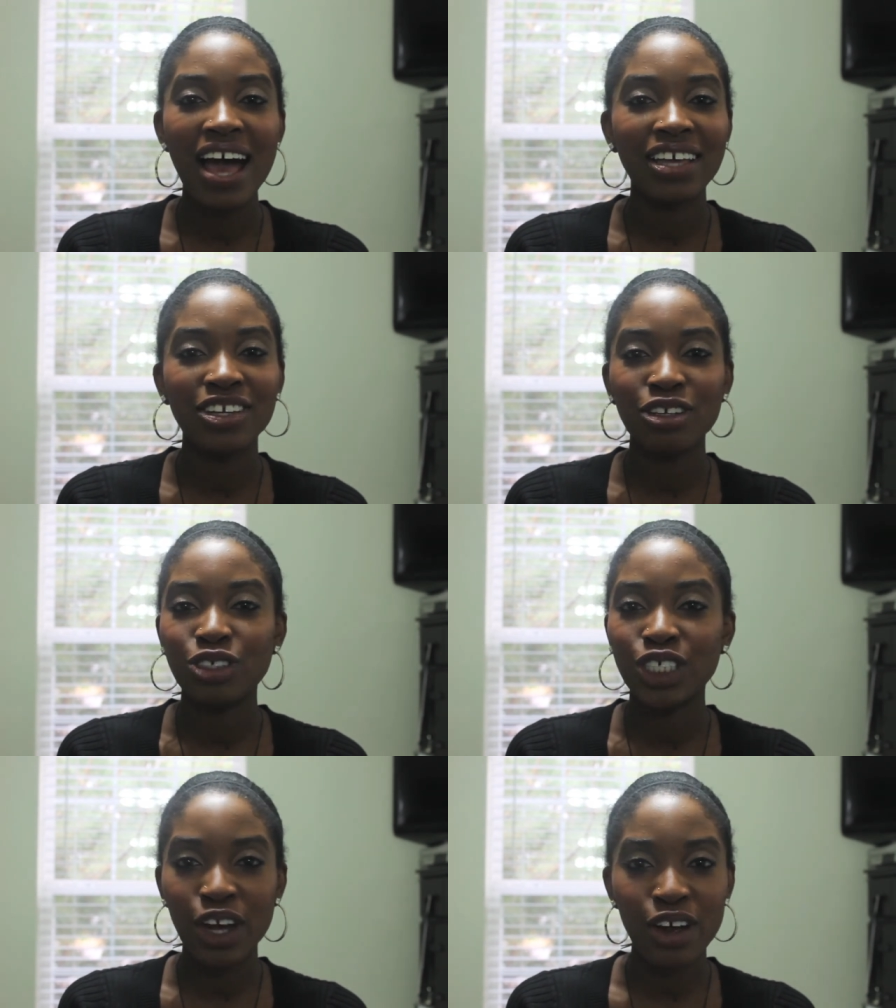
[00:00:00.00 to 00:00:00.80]
you know,
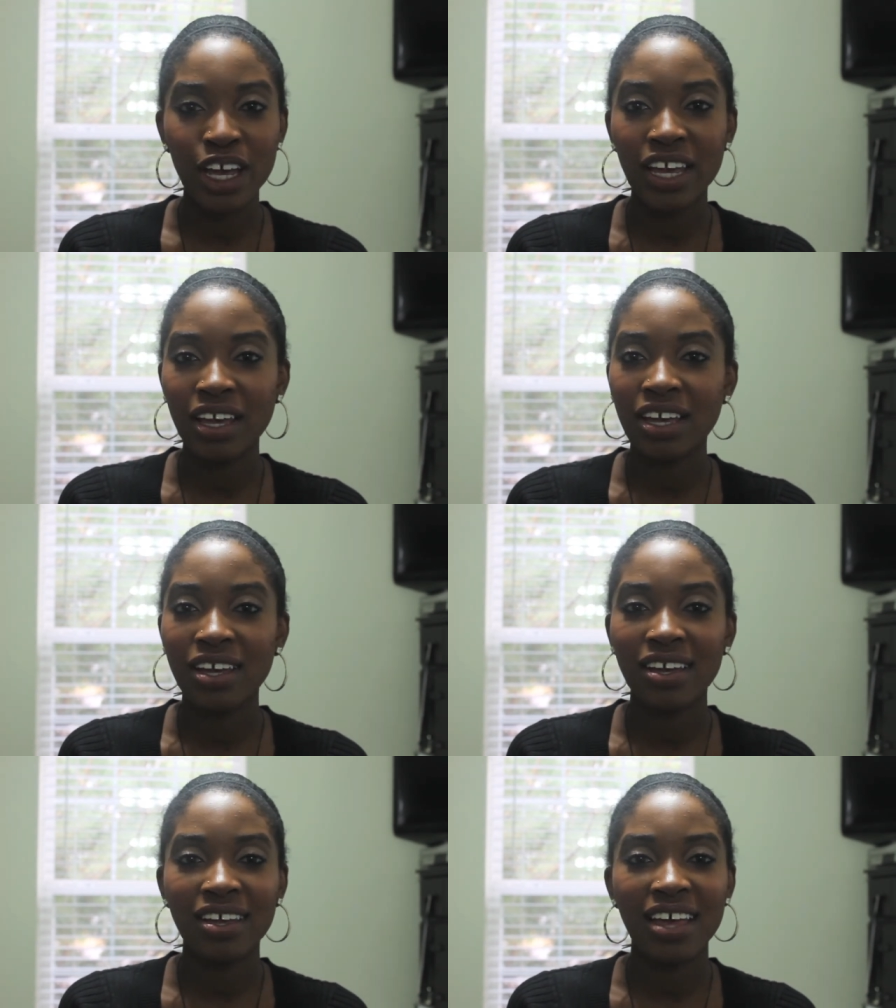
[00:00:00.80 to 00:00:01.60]
sharing
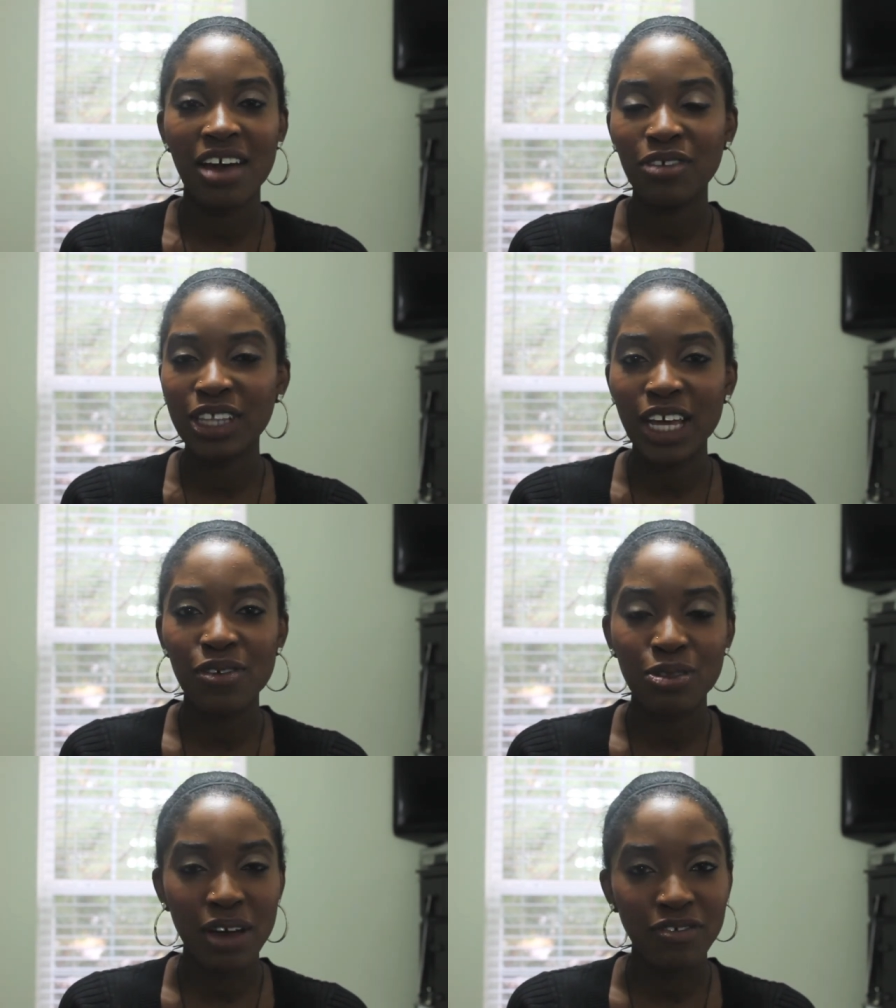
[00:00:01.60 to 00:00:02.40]
everything
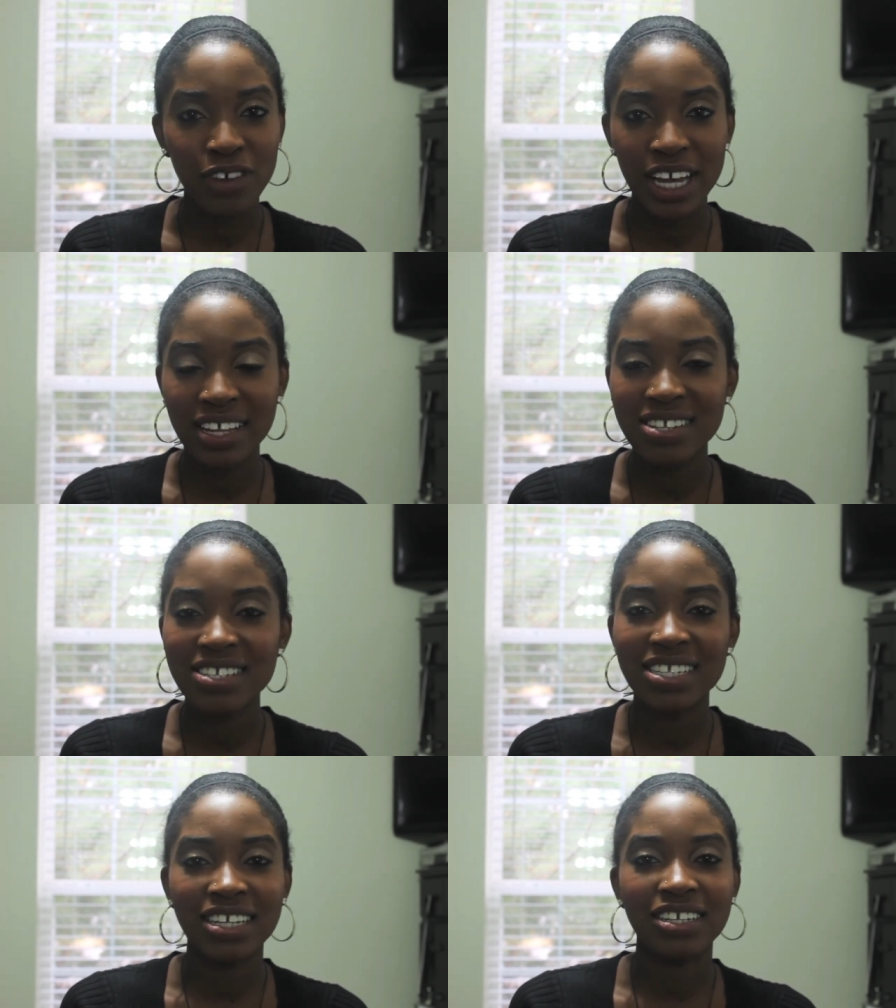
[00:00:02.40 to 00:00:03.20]
with my
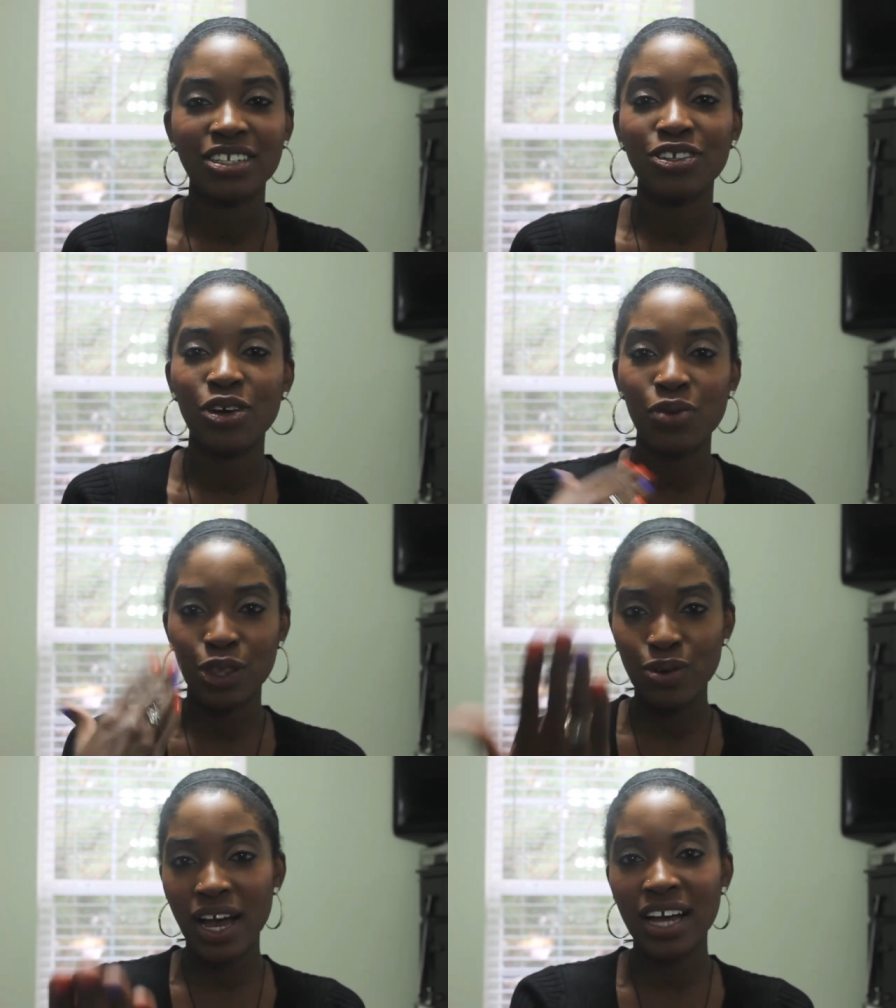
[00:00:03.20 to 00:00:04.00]
friends and, you know, with
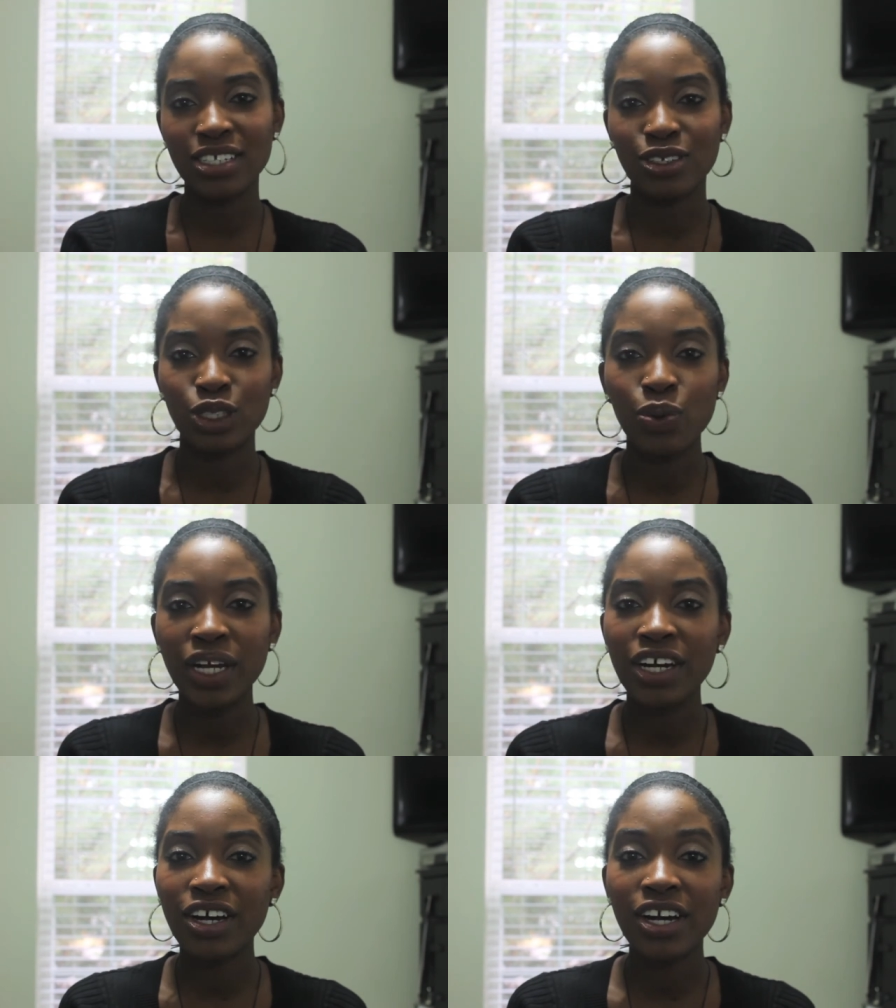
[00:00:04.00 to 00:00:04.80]
you guys on
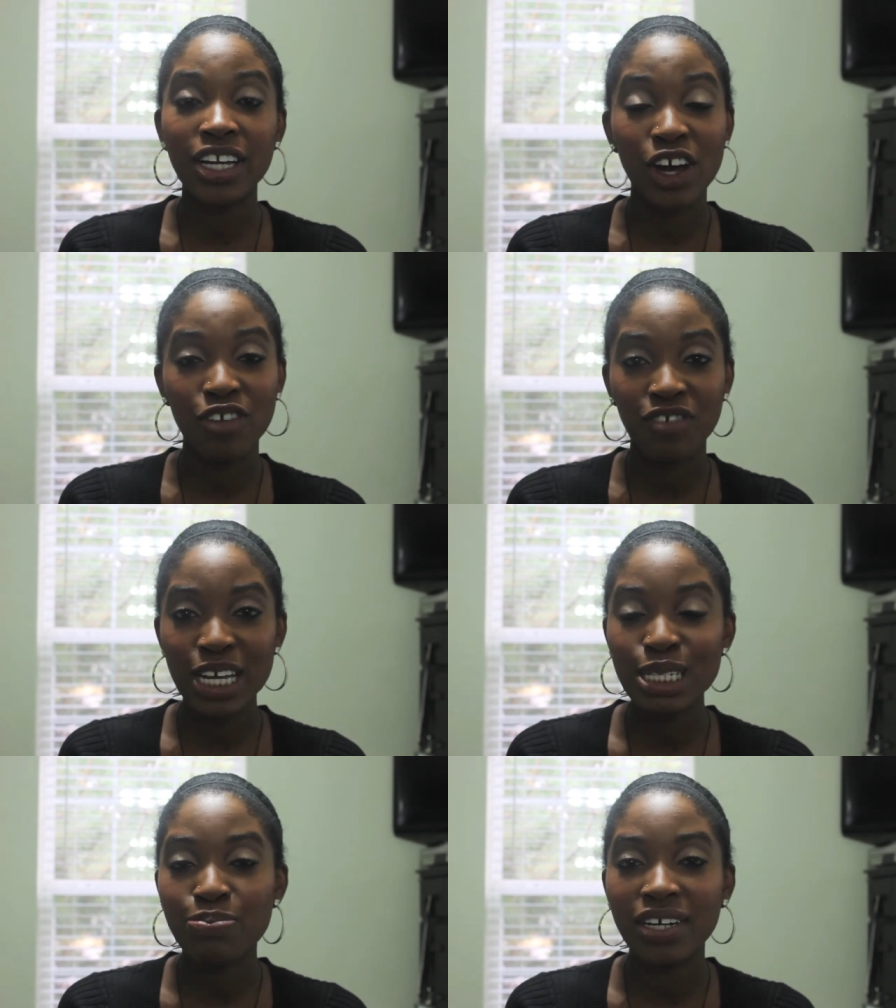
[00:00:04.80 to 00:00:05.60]
Twitter and on
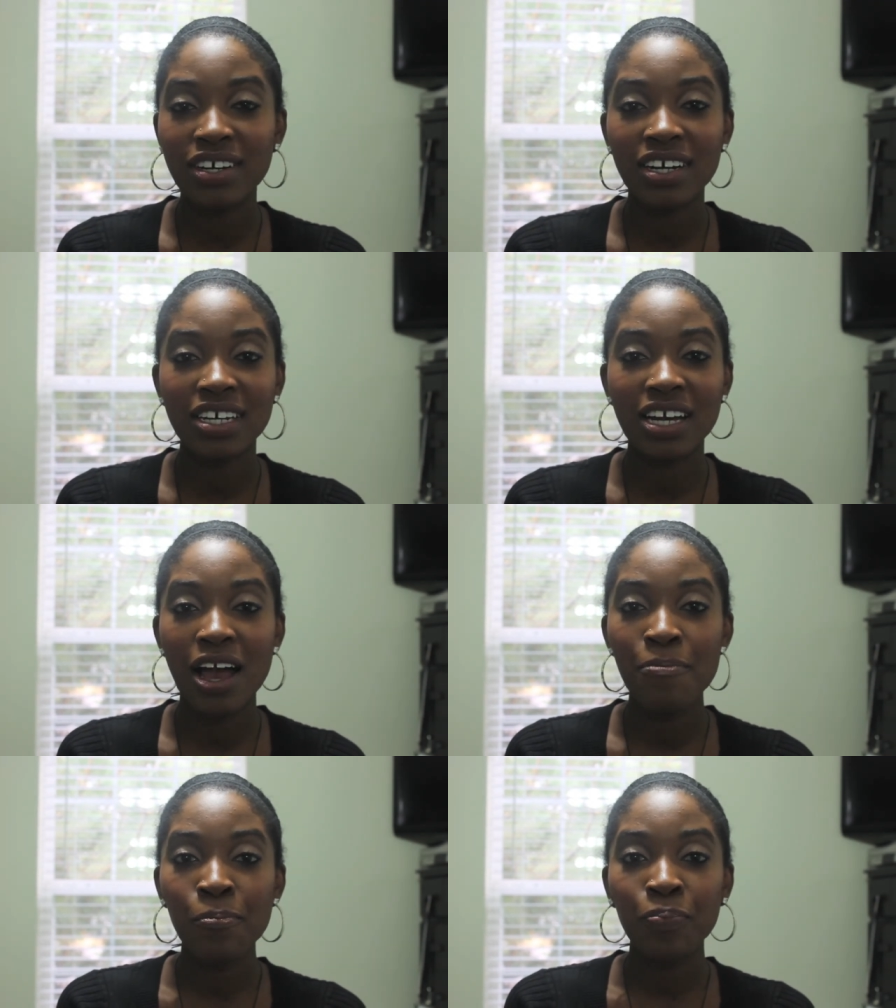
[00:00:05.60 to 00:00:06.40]
Facebook,
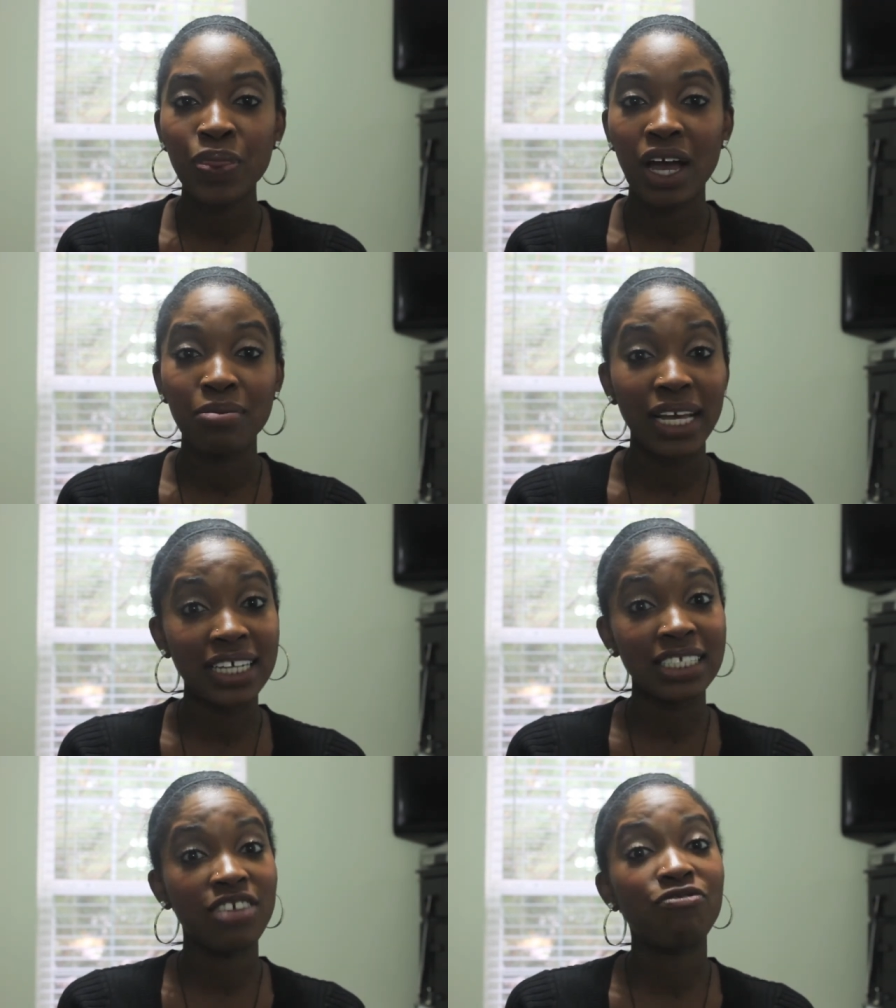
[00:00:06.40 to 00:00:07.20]
um, like
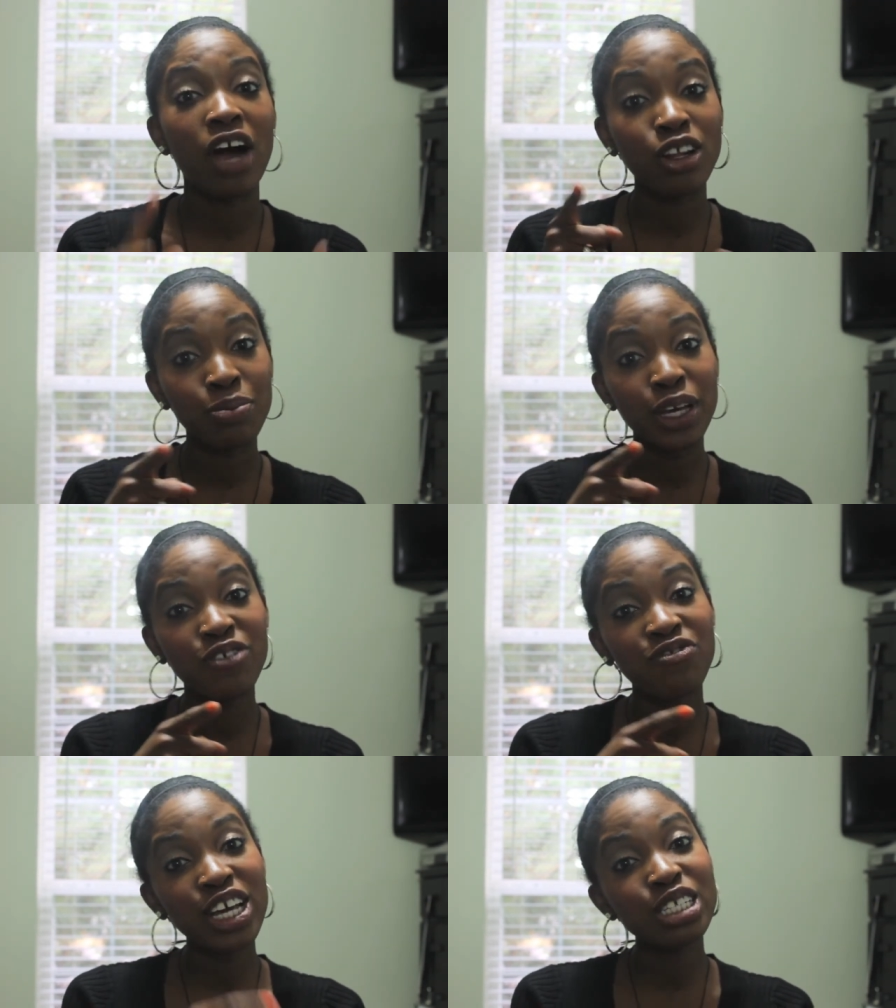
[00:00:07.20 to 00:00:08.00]
I said, follow me
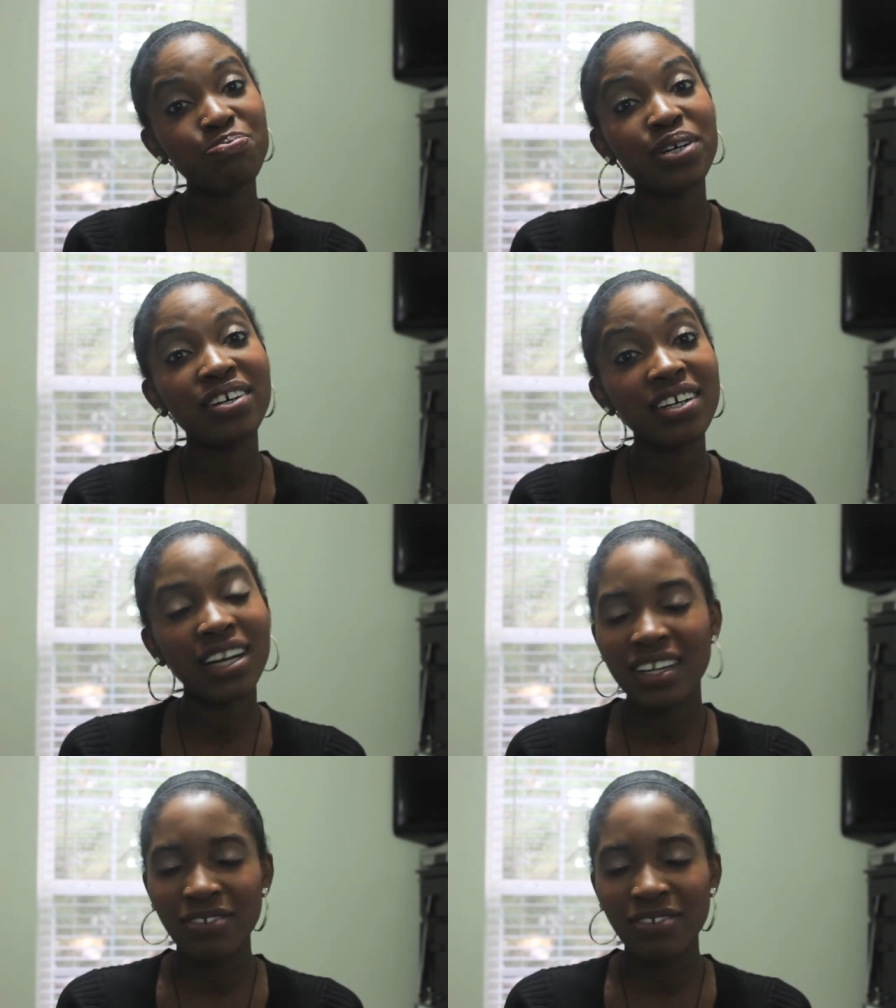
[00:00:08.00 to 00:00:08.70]
on Facebook.